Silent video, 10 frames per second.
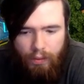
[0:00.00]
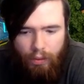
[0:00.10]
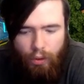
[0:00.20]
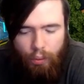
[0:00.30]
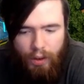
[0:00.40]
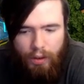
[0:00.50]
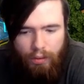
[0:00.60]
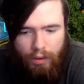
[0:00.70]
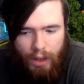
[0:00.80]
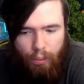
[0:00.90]
Oh no, we're not going
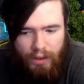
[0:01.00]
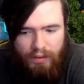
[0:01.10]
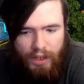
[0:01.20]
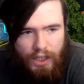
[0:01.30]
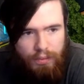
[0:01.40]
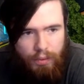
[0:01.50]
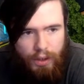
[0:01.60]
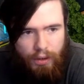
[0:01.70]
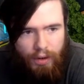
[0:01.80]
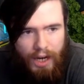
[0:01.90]
to grab wings. I guess we're going
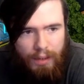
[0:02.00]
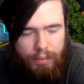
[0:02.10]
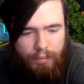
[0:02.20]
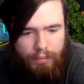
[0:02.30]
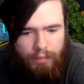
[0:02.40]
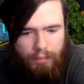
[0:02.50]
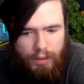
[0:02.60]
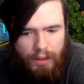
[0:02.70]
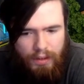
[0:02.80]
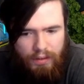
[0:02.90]
to grab
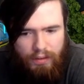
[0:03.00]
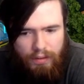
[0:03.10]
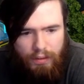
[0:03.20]
this.